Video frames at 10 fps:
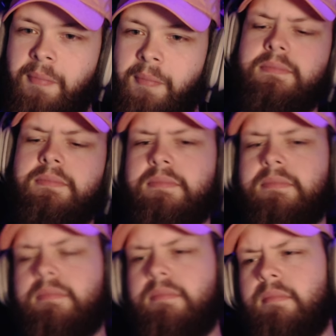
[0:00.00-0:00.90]
that's the
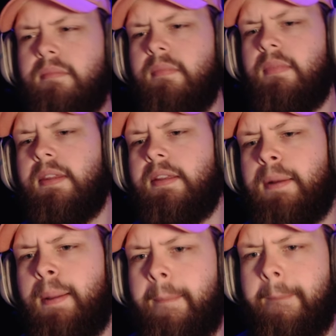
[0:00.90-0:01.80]
tough questions
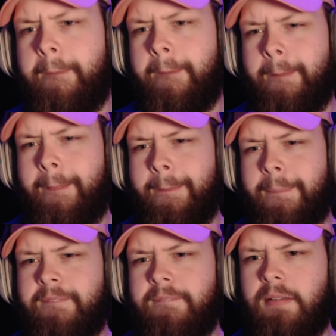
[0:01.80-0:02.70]
that superheroes
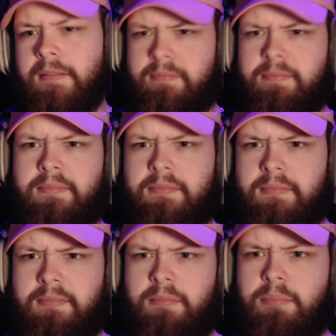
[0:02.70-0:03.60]
and real
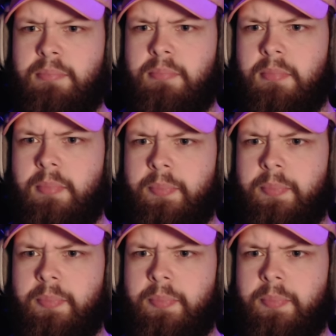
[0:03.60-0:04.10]
Americans care about.